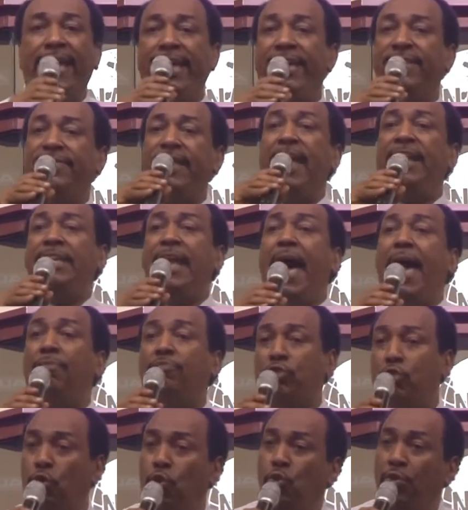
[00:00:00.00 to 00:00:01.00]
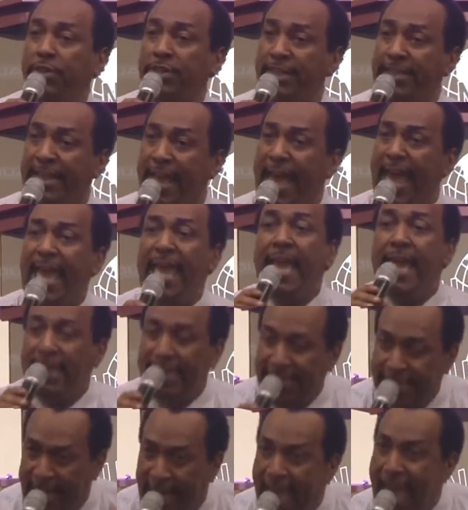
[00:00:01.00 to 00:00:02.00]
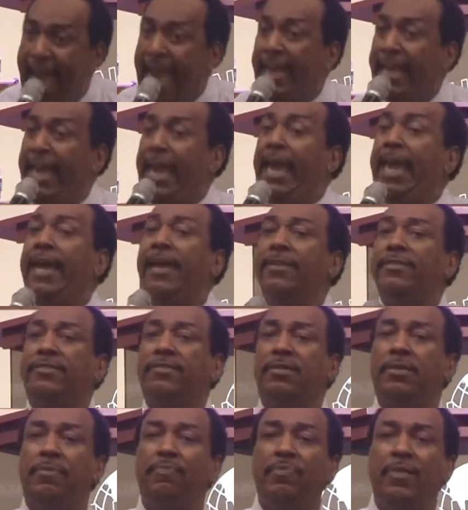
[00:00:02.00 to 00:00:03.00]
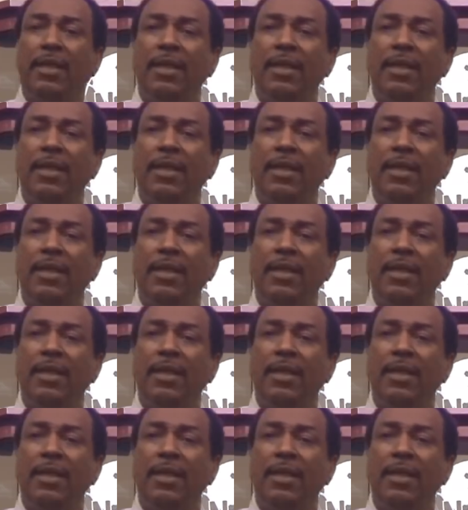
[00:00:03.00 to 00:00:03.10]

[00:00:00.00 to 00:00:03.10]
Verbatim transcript: Is that not true today? Yeah, it is.